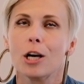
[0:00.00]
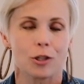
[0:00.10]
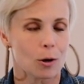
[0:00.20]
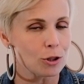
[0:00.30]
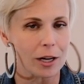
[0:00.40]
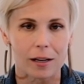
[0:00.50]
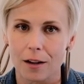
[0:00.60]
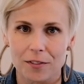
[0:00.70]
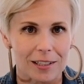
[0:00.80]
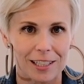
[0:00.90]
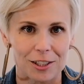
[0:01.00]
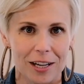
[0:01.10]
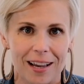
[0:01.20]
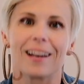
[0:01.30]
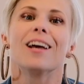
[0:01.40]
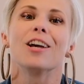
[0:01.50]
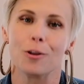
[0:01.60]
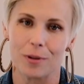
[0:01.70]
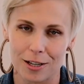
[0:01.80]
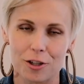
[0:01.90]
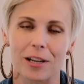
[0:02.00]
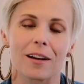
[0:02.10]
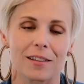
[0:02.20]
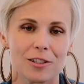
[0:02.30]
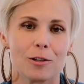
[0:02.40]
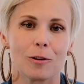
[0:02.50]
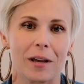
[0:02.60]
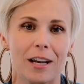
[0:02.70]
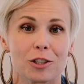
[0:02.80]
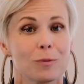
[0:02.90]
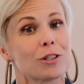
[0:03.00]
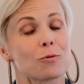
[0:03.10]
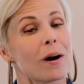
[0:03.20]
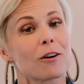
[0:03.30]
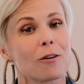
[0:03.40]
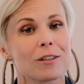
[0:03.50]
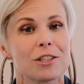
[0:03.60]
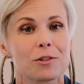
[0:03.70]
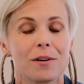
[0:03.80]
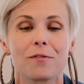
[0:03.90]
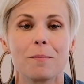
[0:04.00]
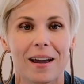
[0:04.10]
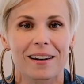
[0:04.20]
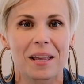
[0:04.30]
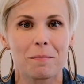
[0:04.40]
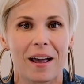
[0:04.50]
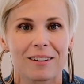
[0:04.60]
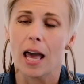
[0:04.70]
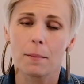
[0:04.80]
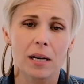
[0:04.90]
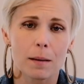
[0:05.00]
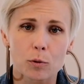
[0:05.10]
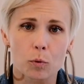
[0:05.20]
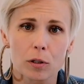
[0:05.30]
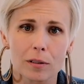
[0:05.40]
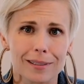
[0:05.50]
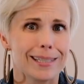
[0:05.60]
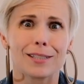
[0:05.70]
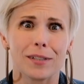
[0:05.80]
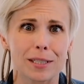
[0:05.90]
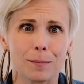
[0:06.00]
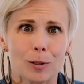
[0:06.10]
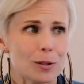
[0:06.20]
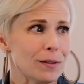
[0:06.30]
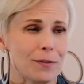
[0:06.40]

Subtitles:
don't check it off the list yet. You need to check out this new location, which is right across the street from Mandalay Bay. M&M's World, it's visible. If